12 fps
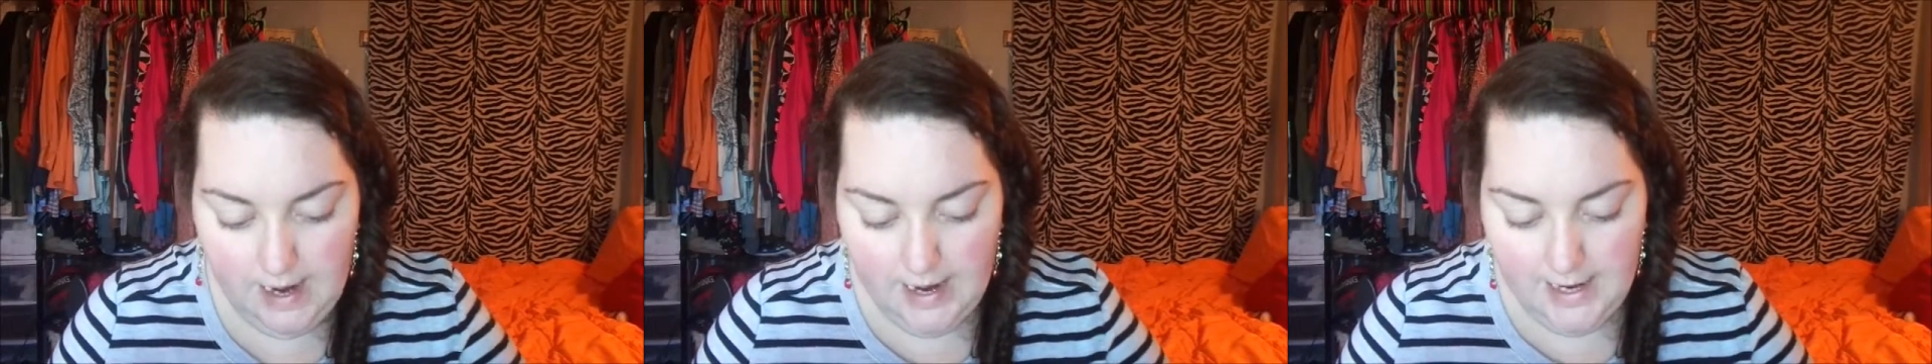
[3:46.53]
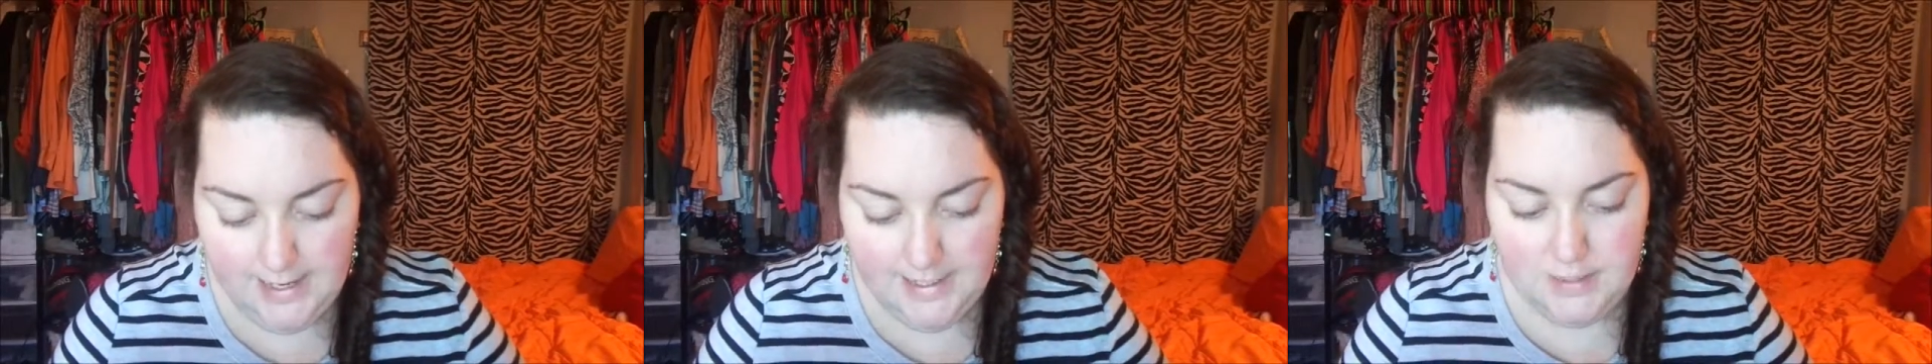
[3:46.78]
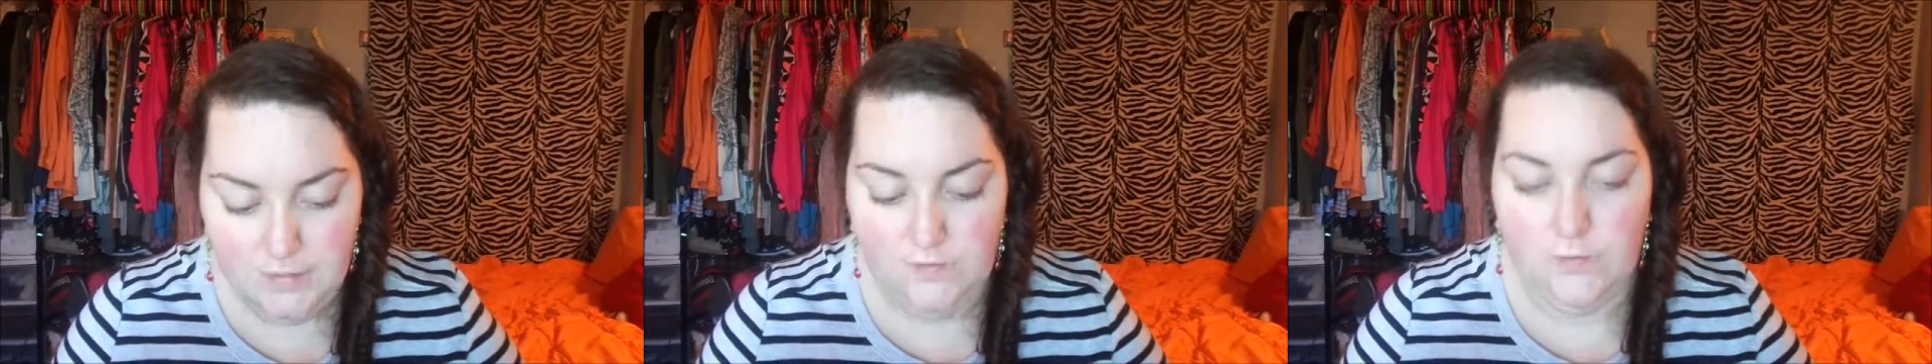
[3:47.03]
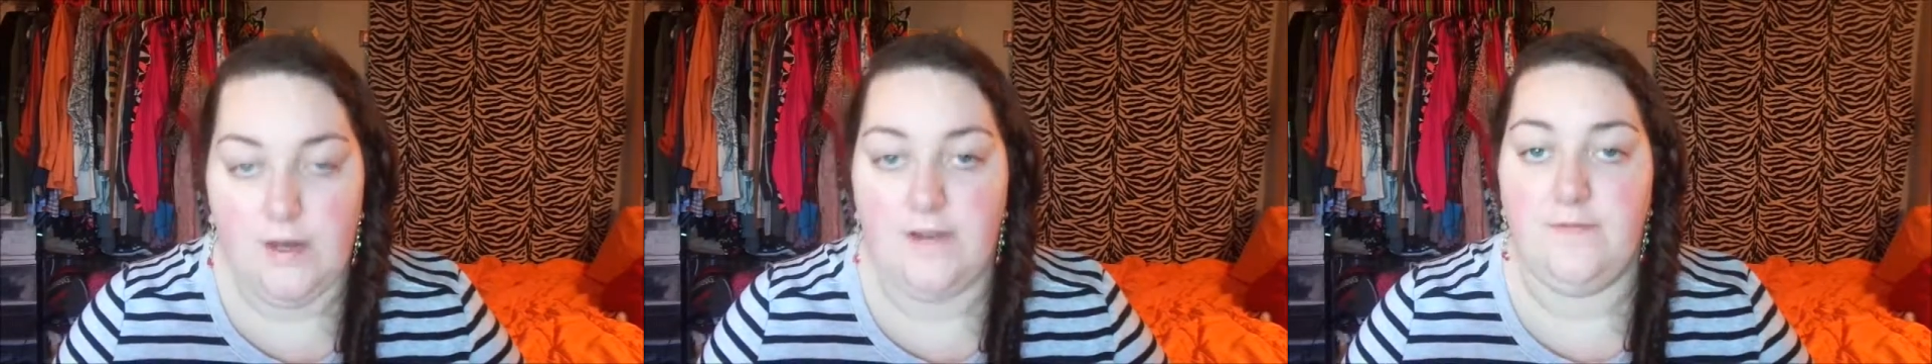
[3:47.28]
eyes
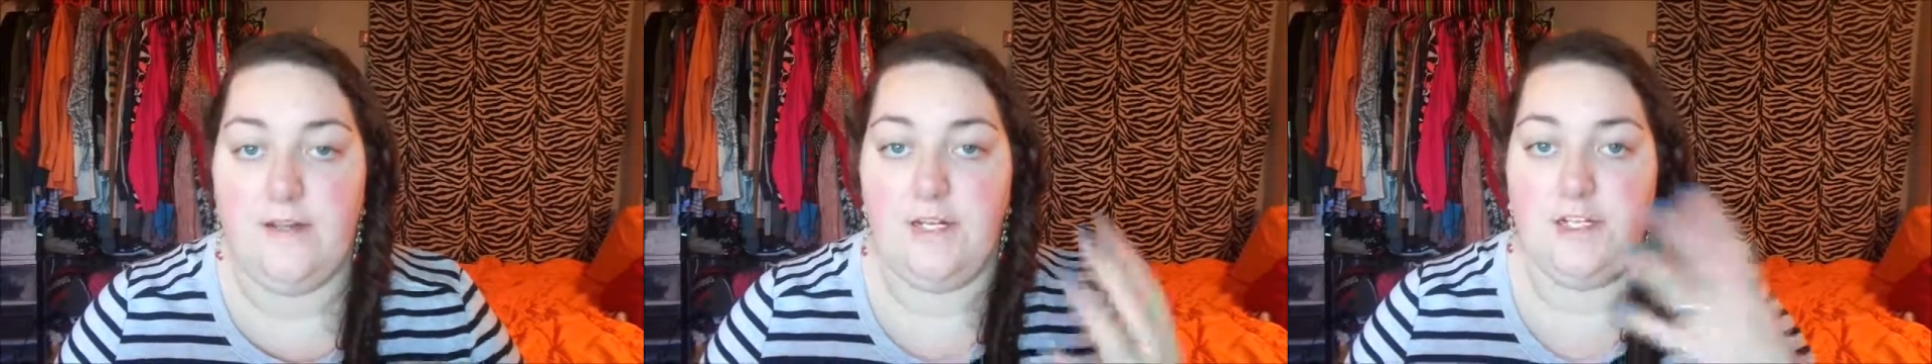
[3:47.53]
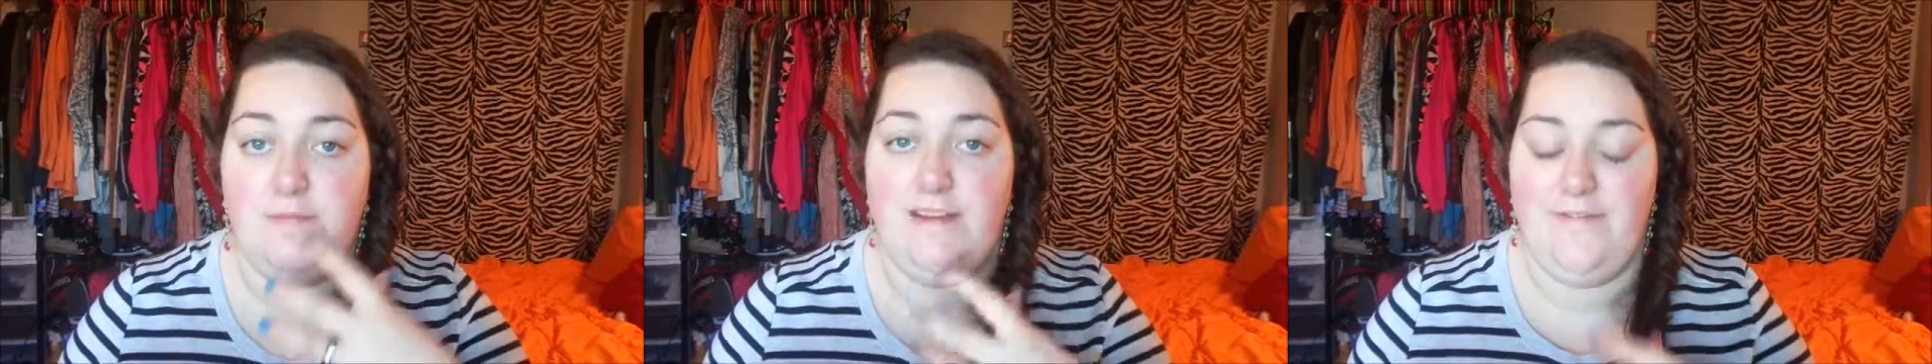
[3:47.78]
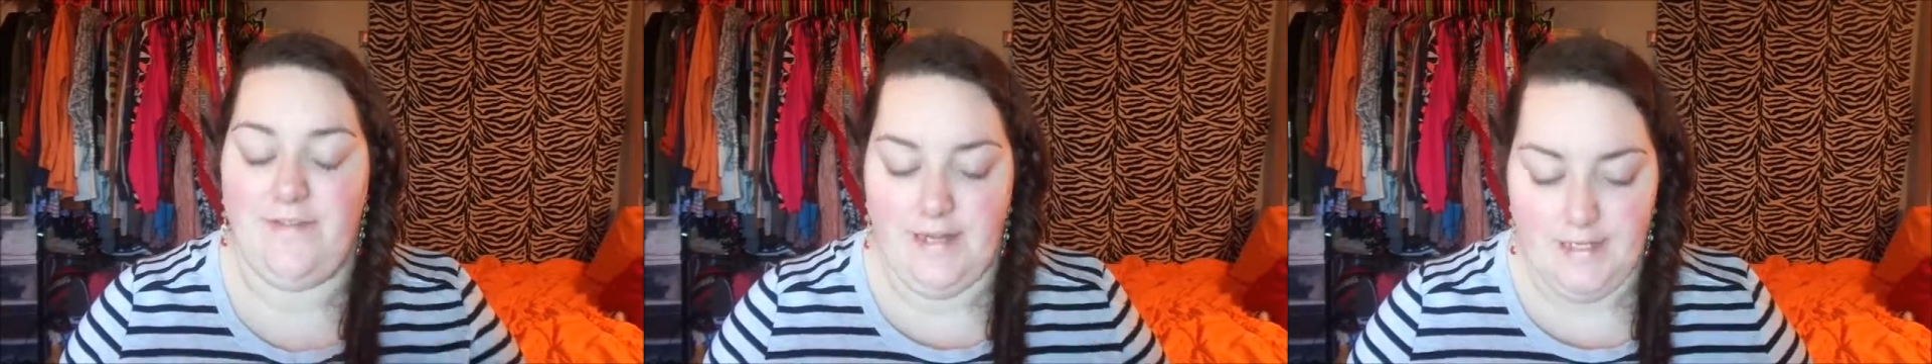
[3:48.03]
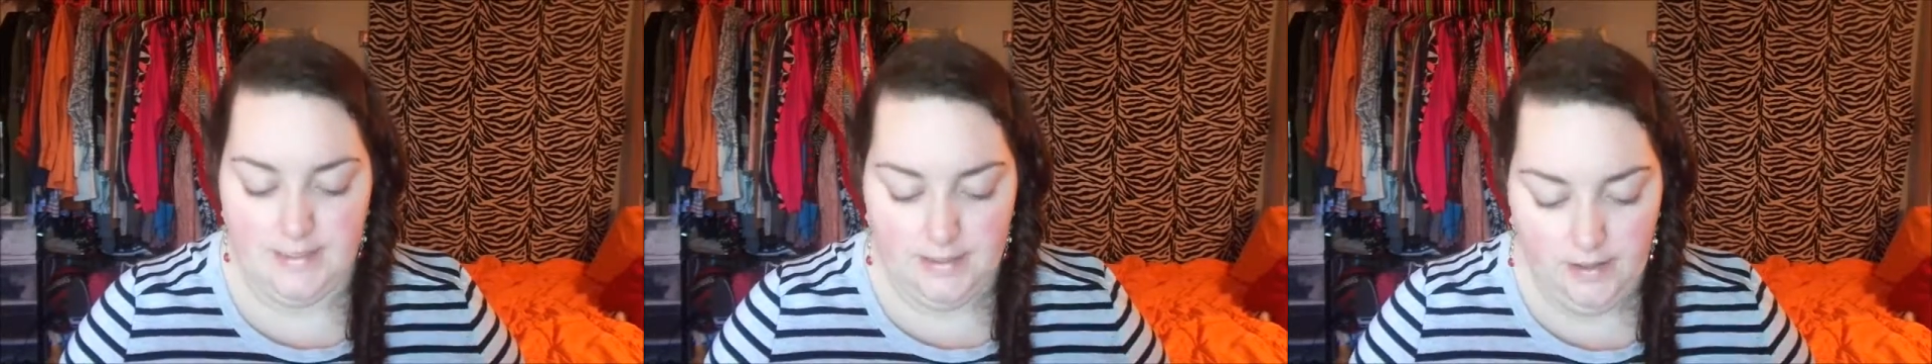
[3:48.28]
before I finish my
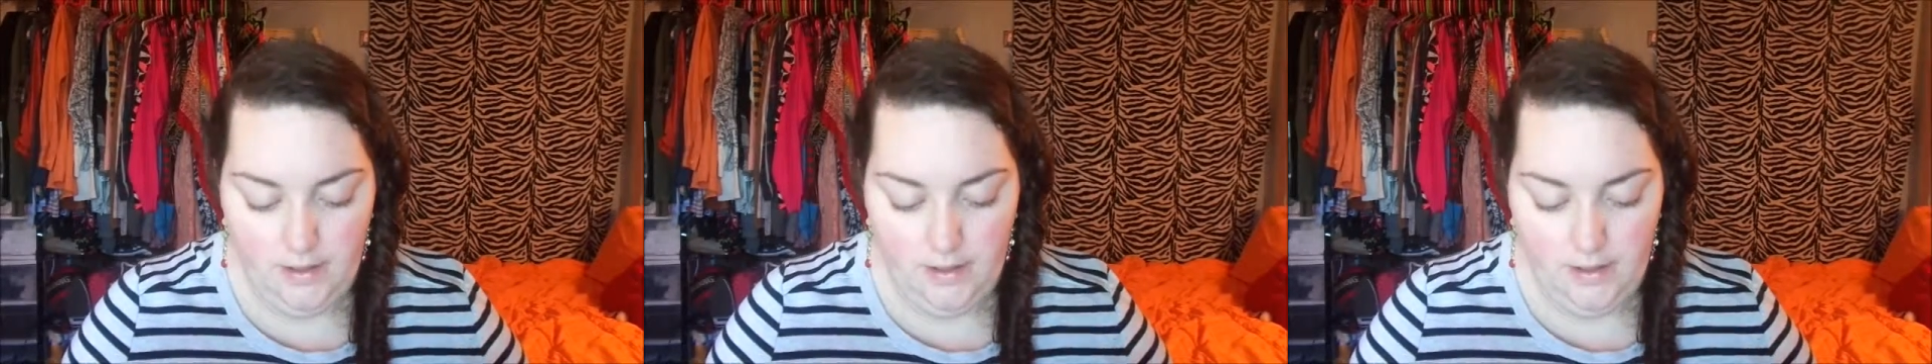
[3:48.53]
face,